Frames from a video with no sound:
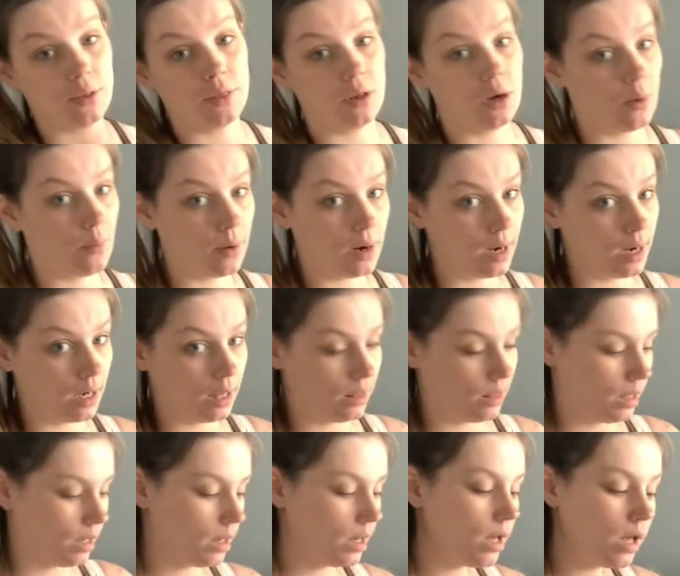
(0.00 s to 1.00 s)
You don't want
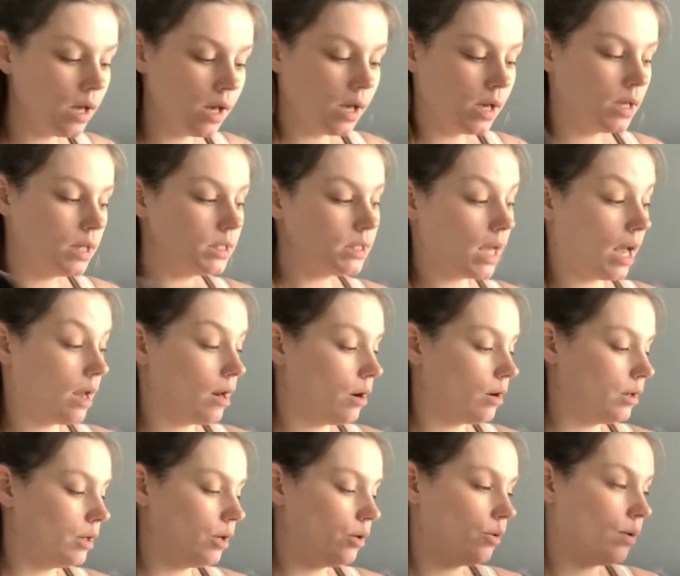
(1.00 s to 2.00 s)
anything tight on
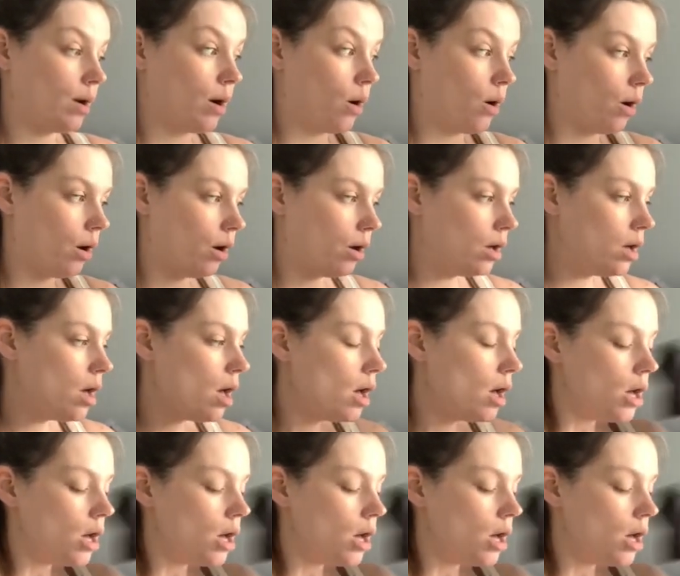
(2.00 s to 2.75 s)
you at all.